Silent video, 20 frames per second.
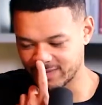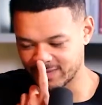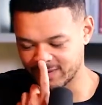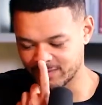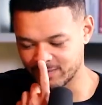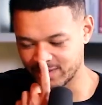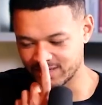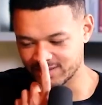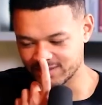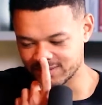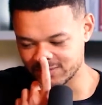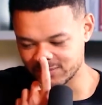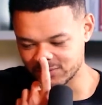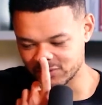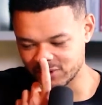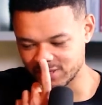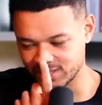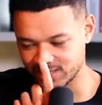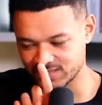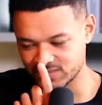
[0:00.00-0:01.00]
think men are still
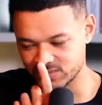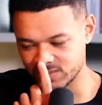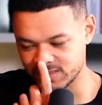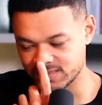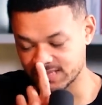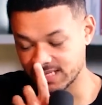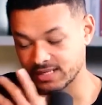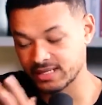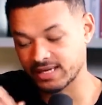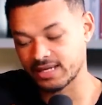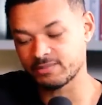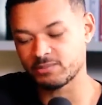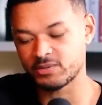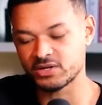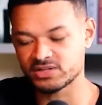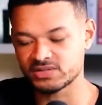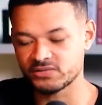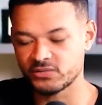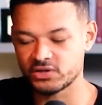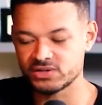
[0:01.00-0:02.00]
struggling to understand. Again,
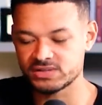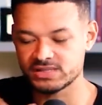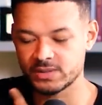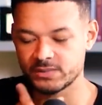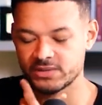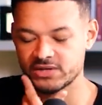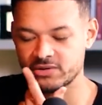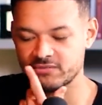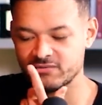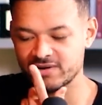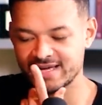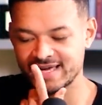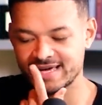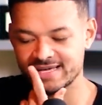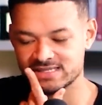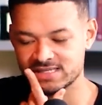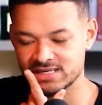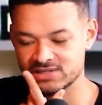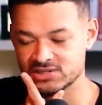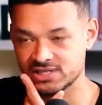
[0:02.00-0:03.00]
because of what you said, we don't really get a
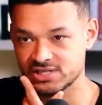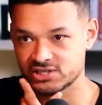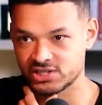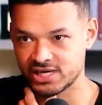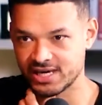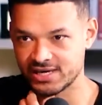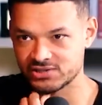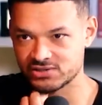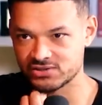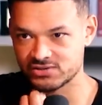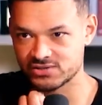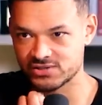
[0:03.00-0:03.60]
sexual education.